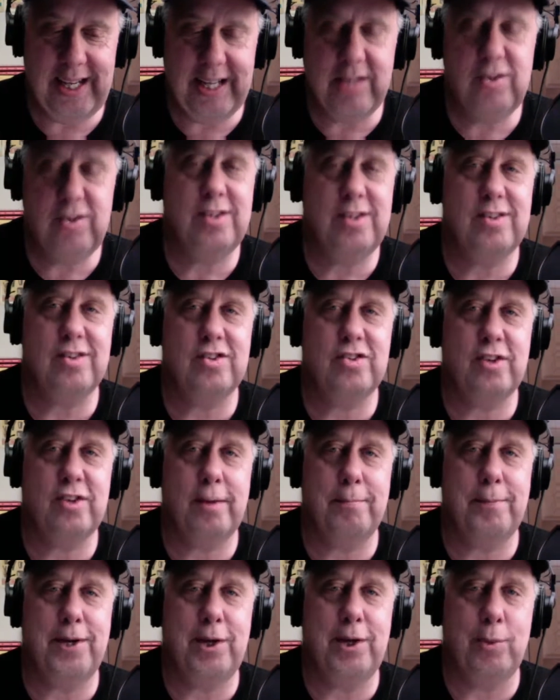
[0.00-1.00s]
isn't
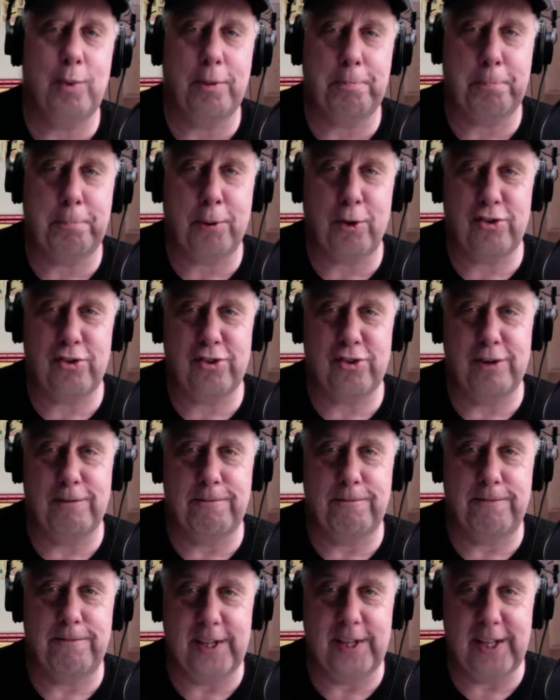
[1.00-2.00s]
somebody with personal
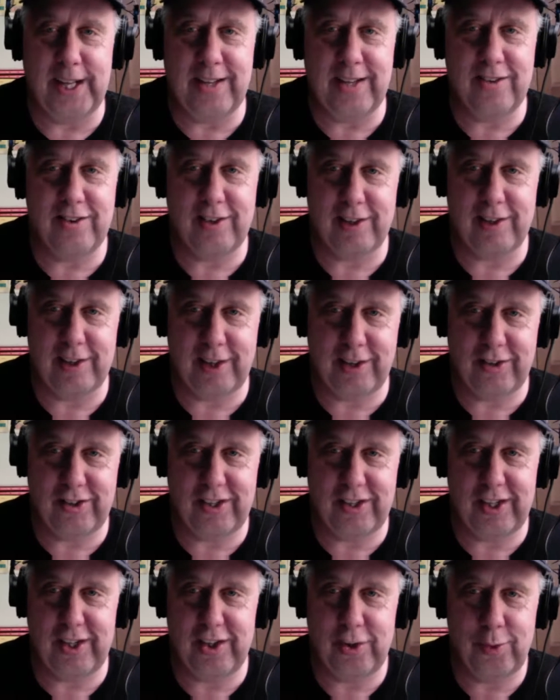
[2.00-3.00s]
feelings
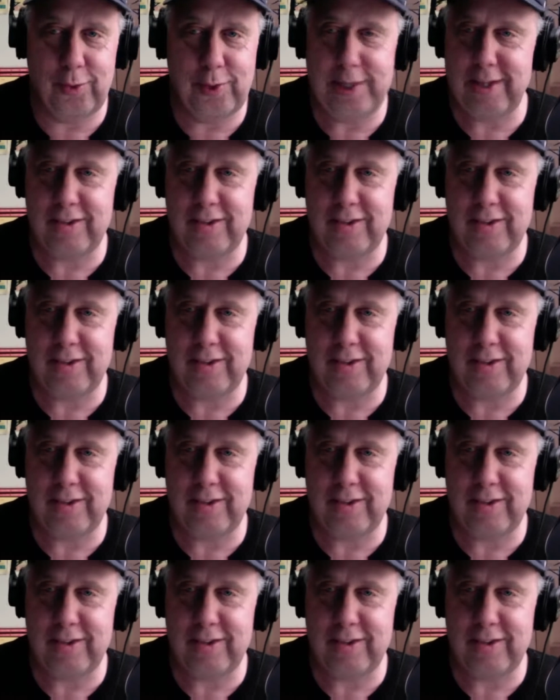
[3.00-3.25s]
listening to it.